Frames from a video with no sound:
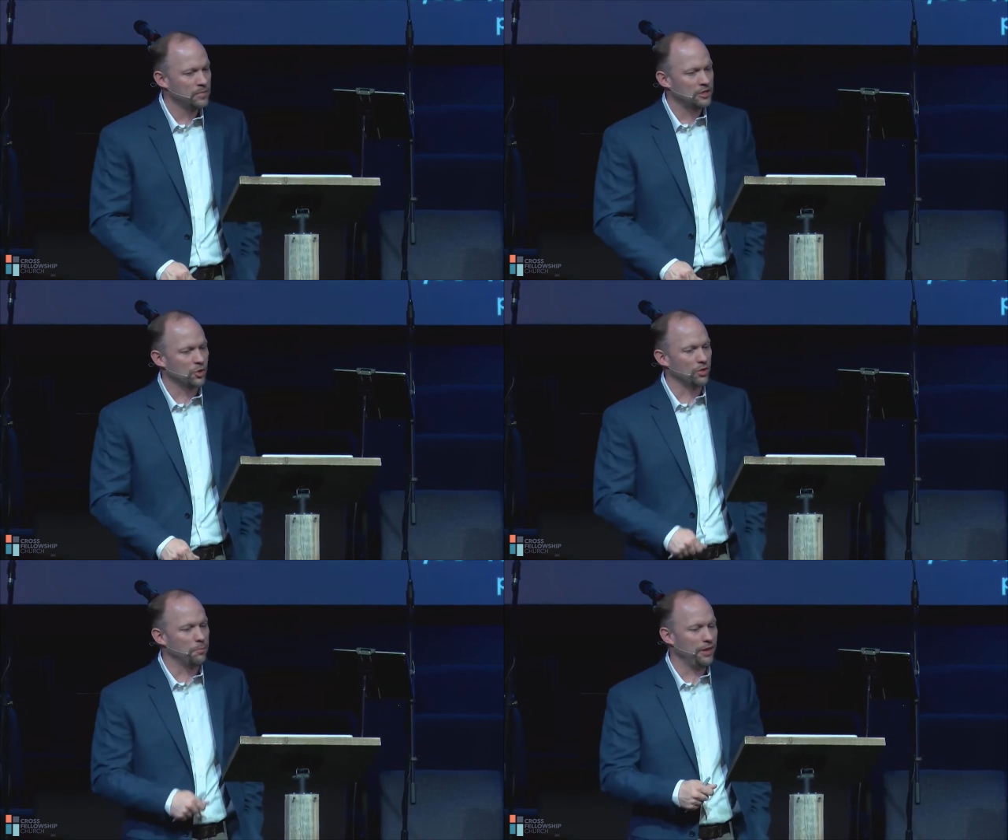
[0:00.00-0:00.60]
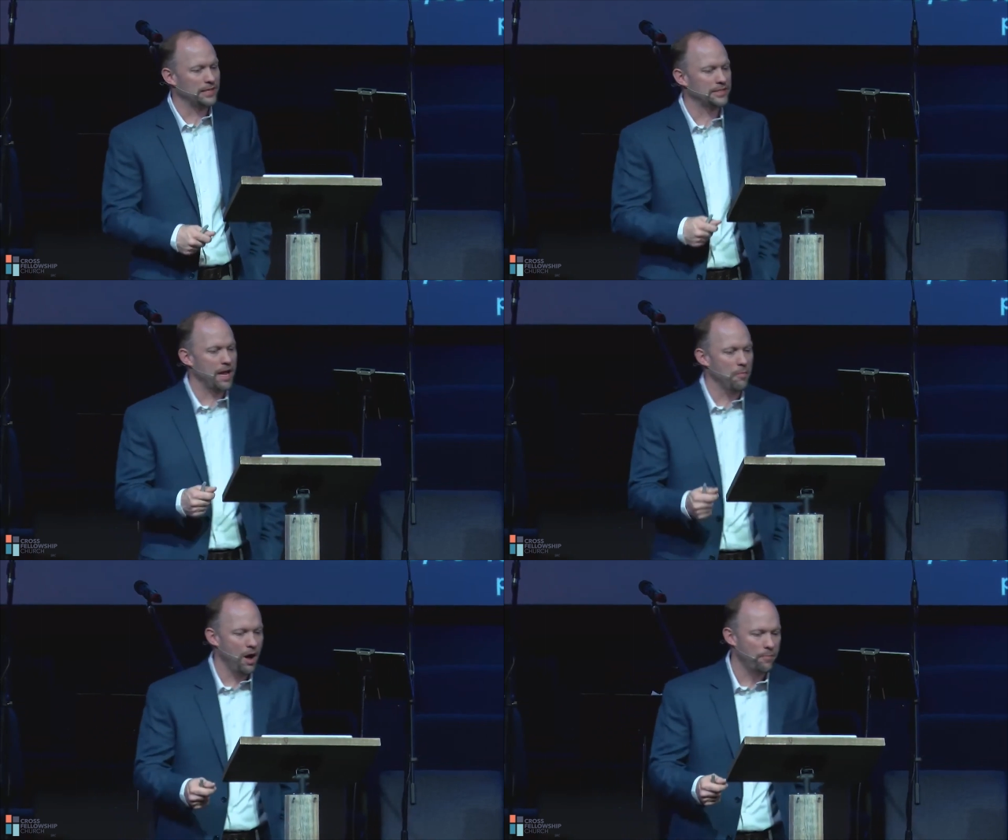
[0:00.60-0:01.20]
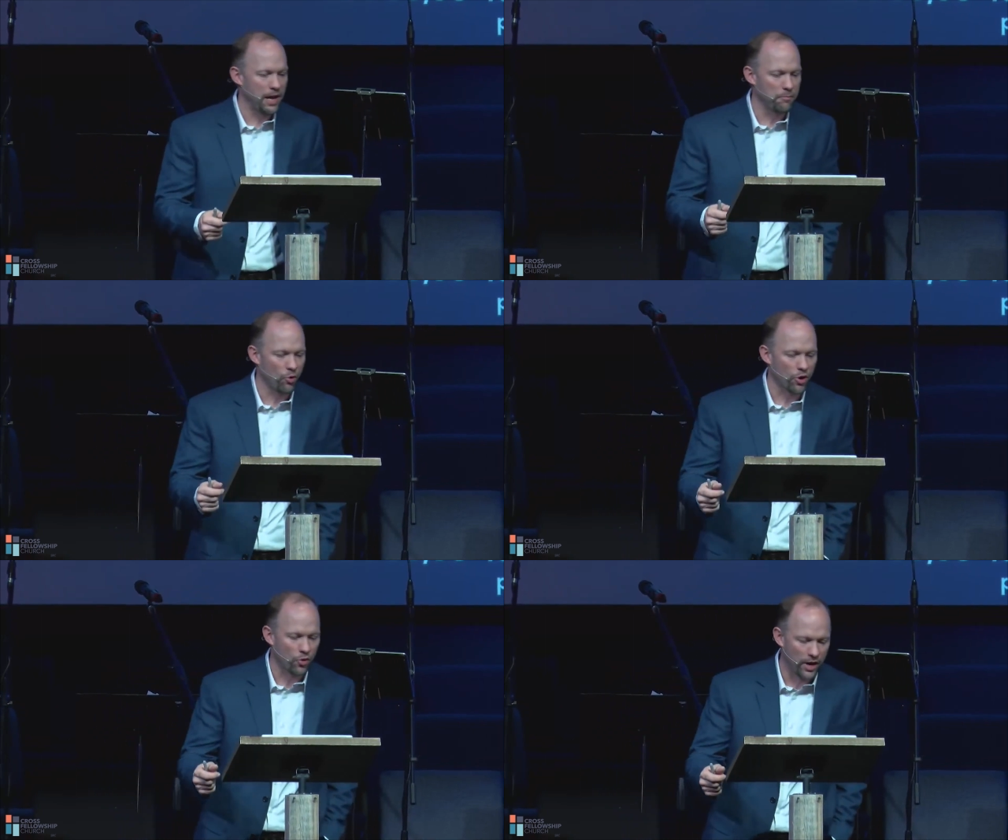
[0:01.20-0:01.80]
So when the plants came up and
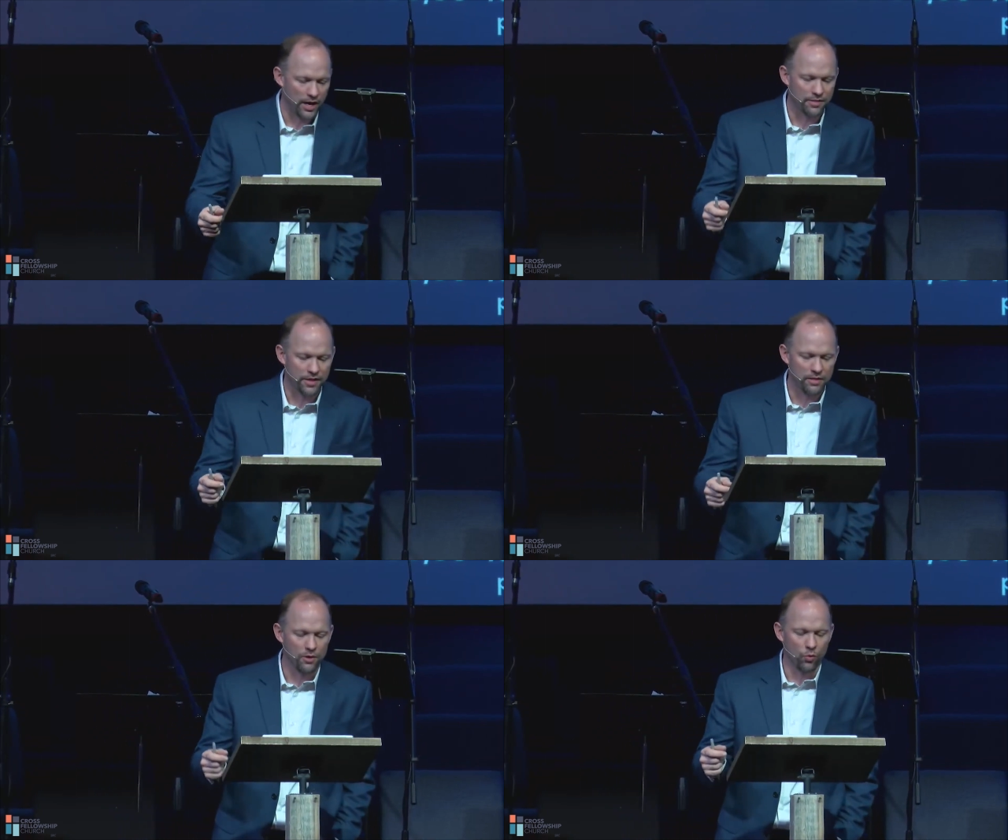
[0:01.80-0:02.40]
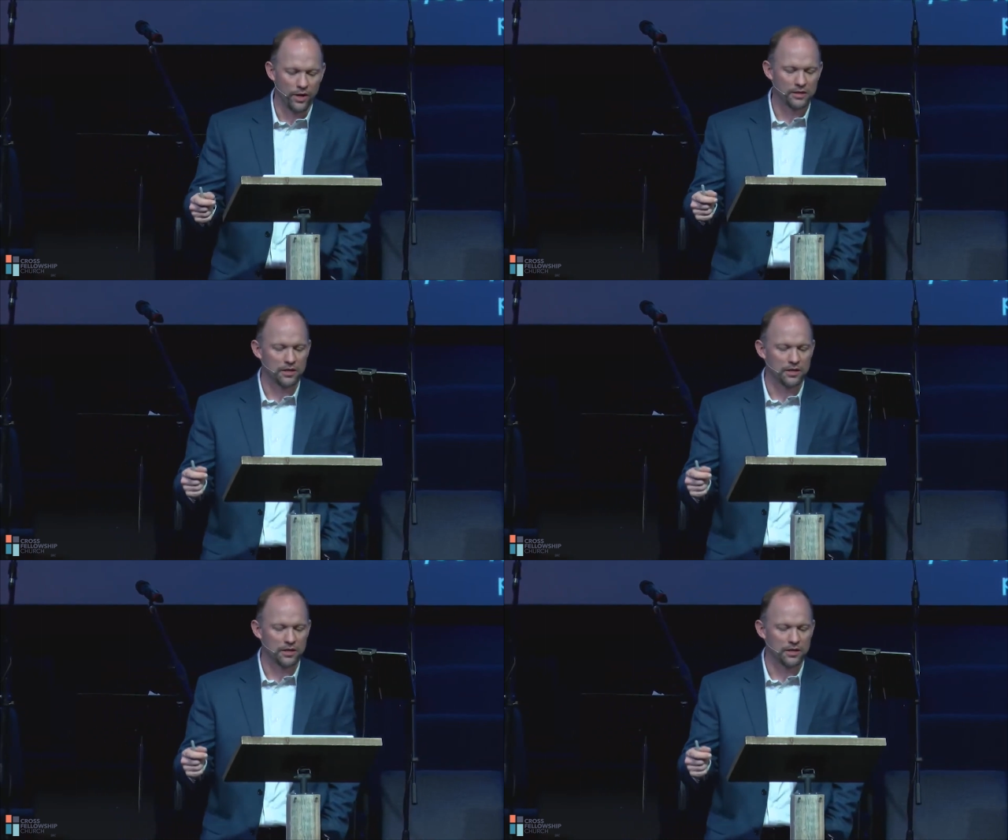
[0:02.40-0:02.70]
bore grain, then the weeds